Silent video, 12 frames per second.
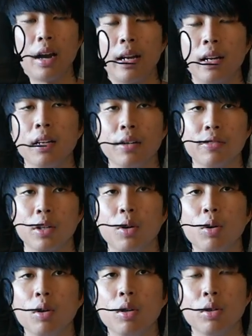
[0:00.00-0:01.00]
And I love the
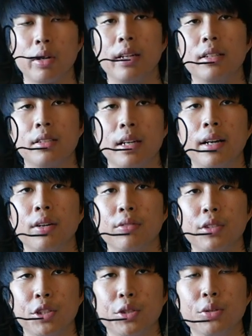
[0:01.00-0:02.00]
whole look and design of
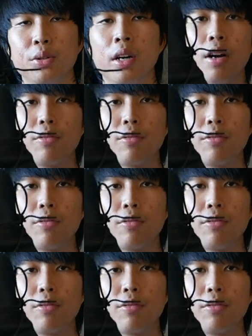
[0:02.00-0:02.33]
the shoe.